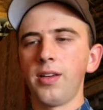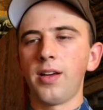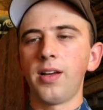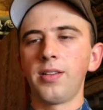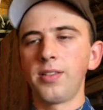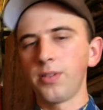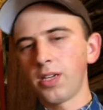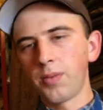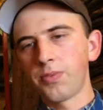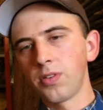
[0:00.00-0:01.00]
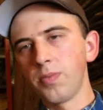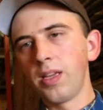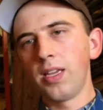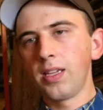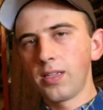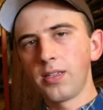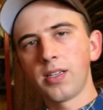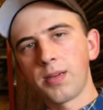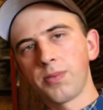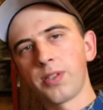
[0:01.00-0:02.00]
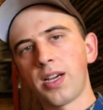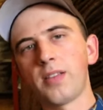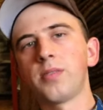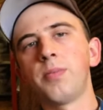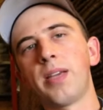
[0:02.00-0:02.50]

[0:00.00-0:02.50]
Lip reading: they'll come through me and a couple of craftsmen